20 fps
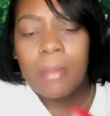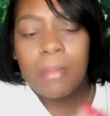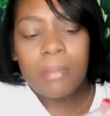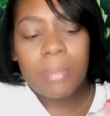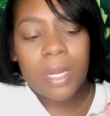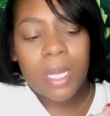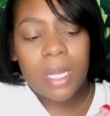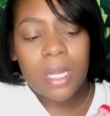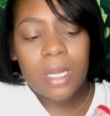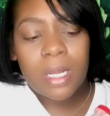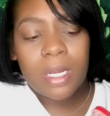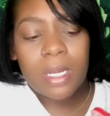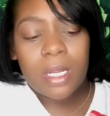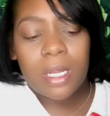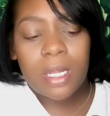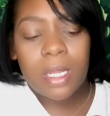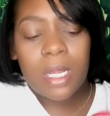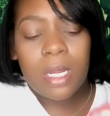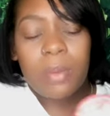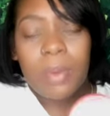But
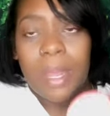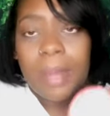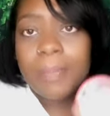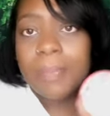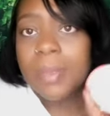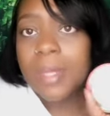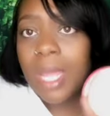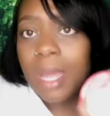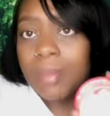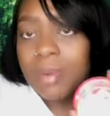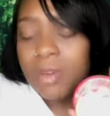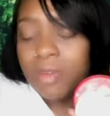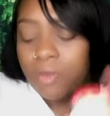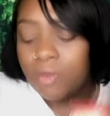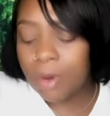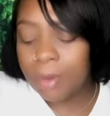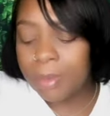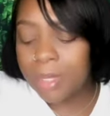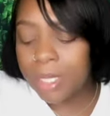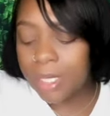anyway, I put
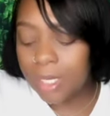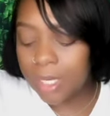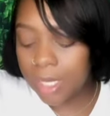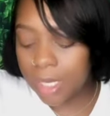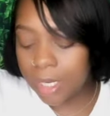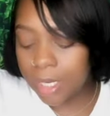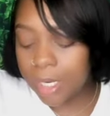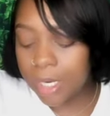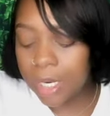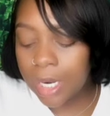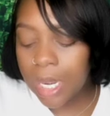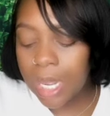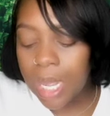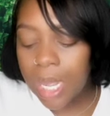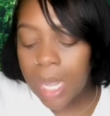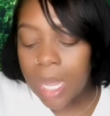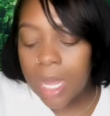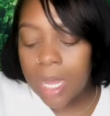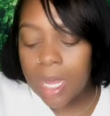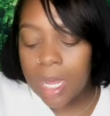formula in here,
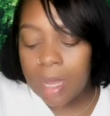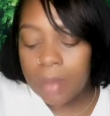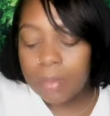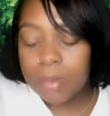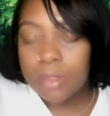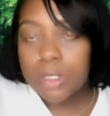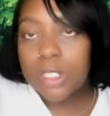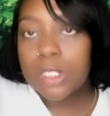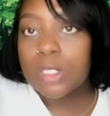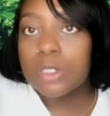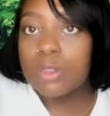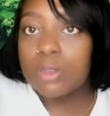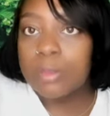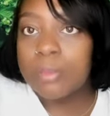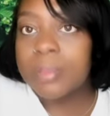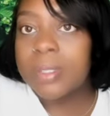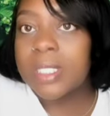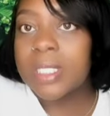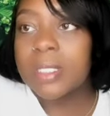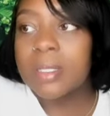couple
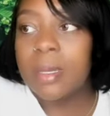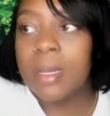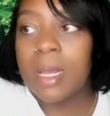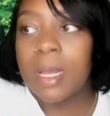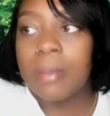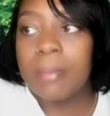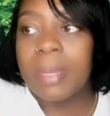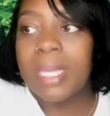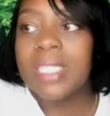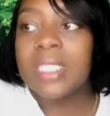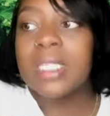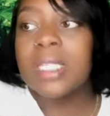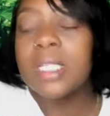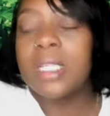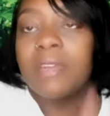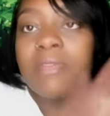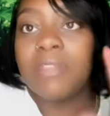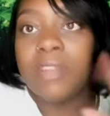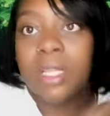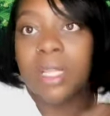scoops, um, basically
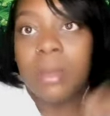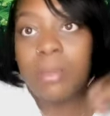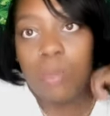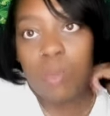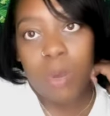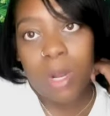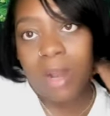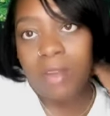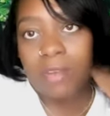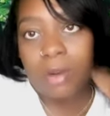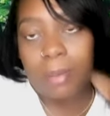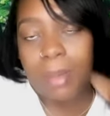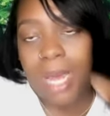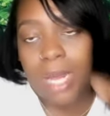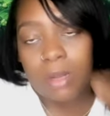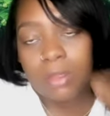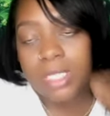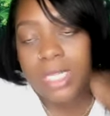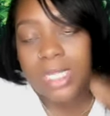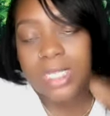to fill up whatever
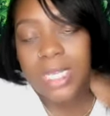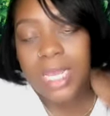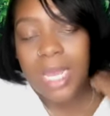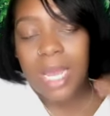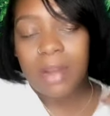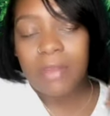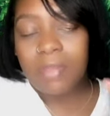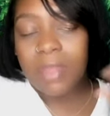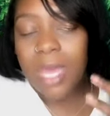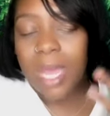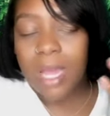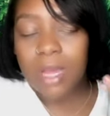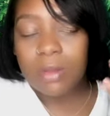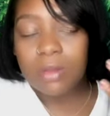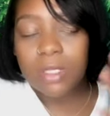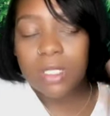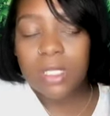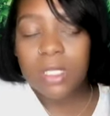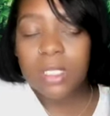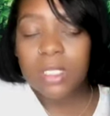bottles I take out of the
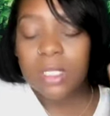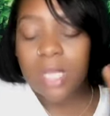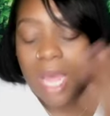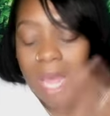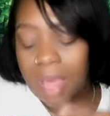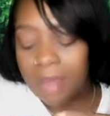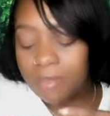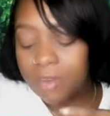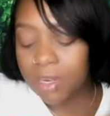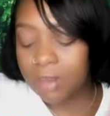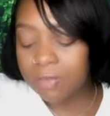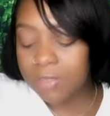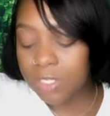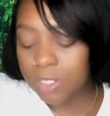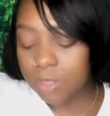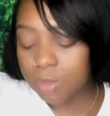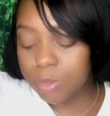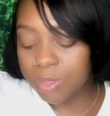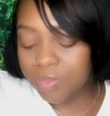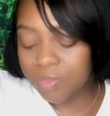house. I have enough
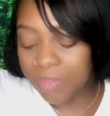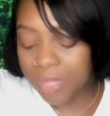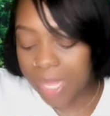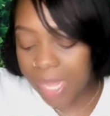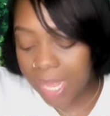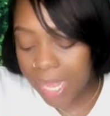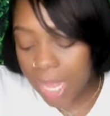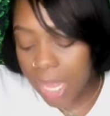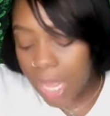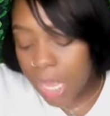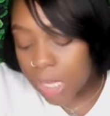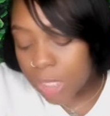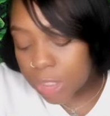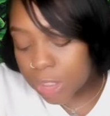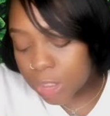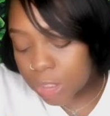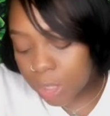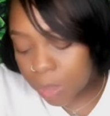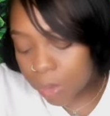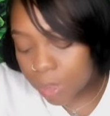scoops for that.
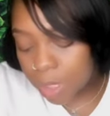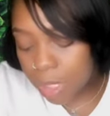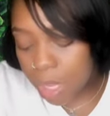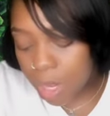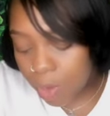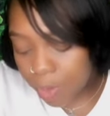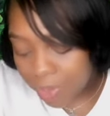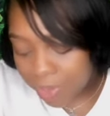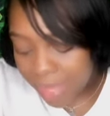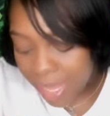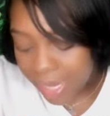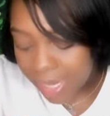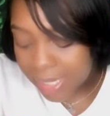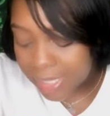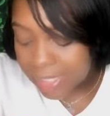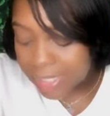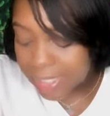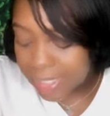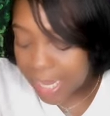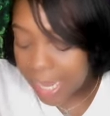So along with that
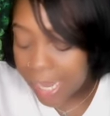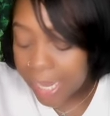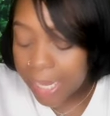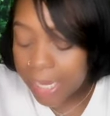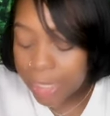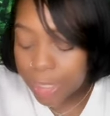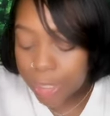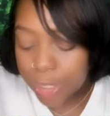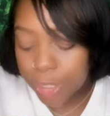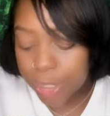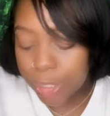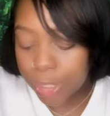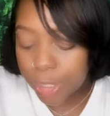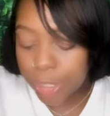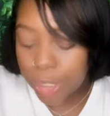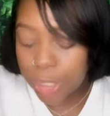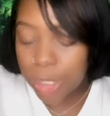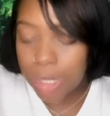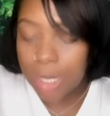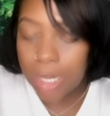container,
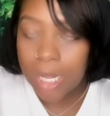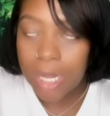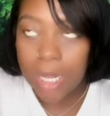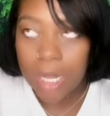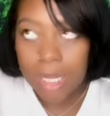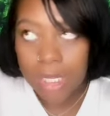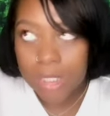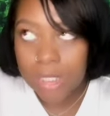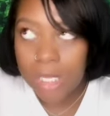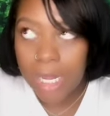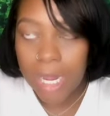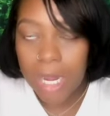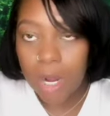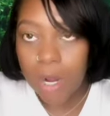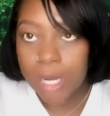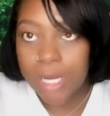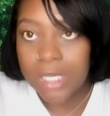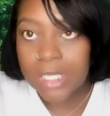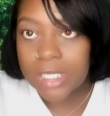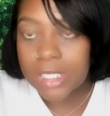as I
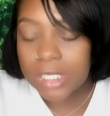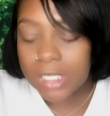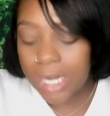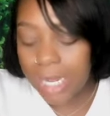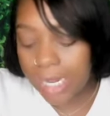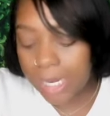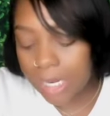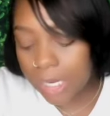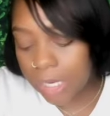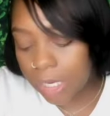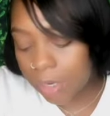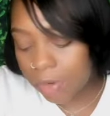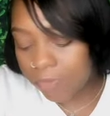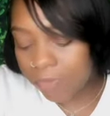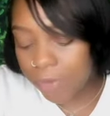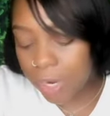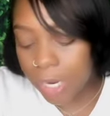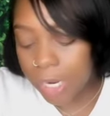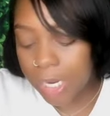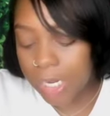already stated,
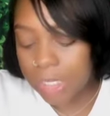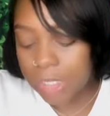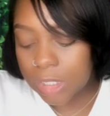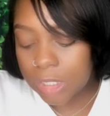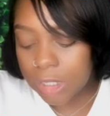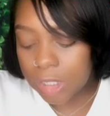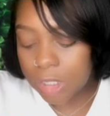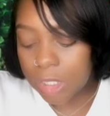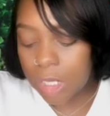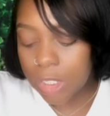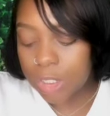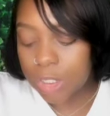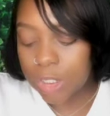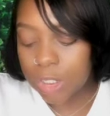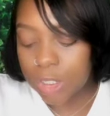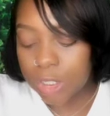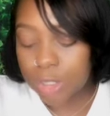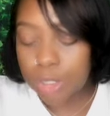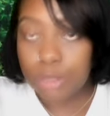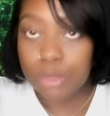far as
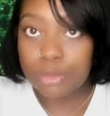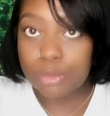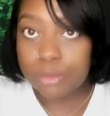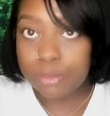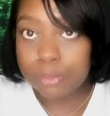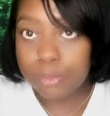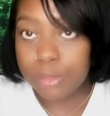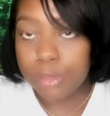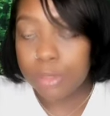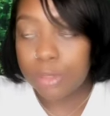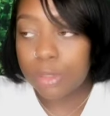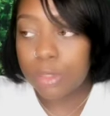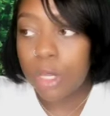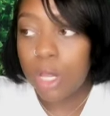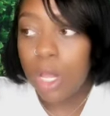scoops,